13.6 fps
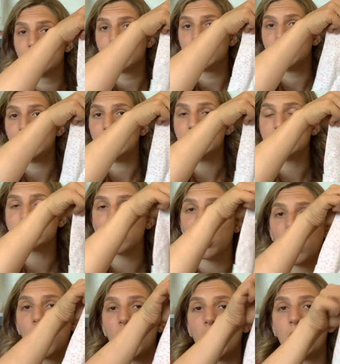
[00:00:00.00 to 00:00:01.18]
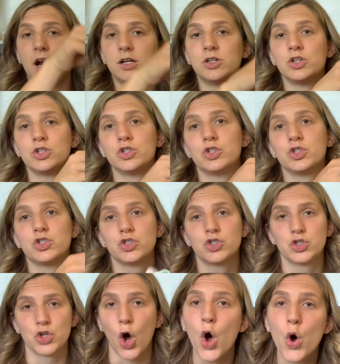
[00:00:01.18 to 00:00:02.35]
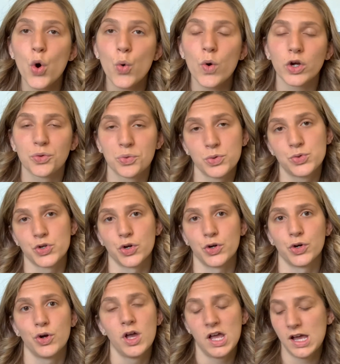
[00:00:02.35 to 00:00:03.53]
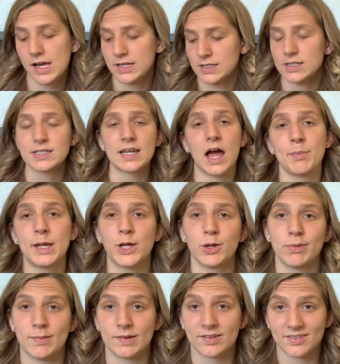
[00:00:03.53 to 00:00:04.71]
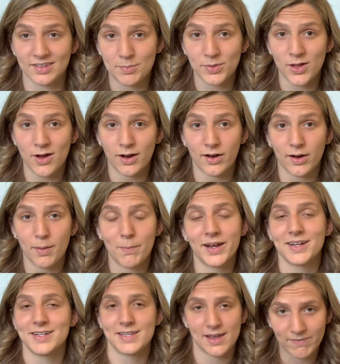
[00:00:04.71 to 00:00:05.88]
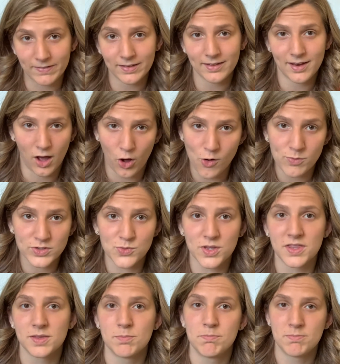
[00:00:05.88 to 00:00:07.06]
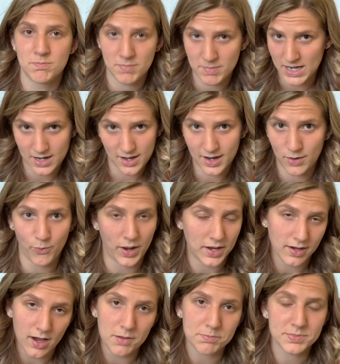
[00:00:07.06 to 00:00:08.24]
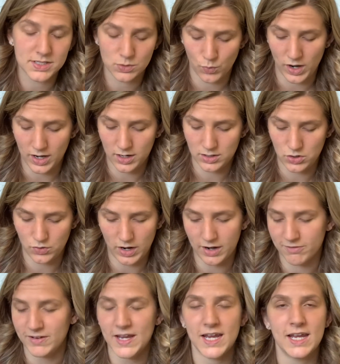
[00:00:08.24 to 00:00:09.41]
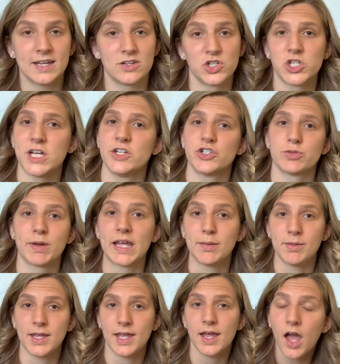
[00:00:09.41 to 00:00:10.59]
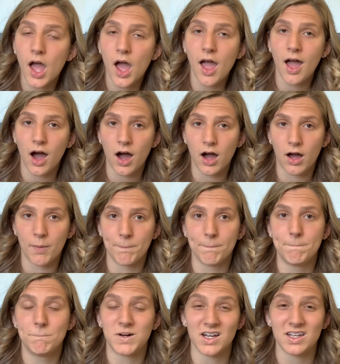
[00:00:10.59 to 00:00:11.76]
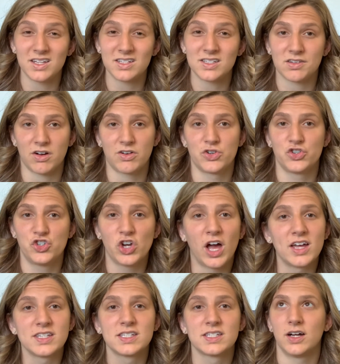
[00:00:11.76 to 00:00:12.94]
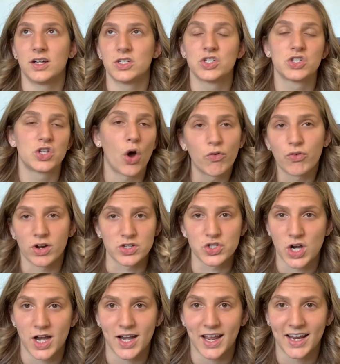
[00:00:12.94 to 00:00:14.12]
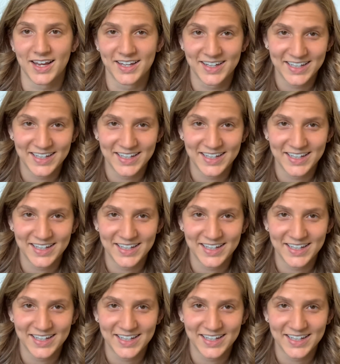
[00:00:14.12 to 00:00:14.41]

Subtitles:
These are so crucial. Does not make your baby sleep longer, but it definitely helps with midnight wake ups when you gotta feed and change your baby. Buttons are just so frustrating.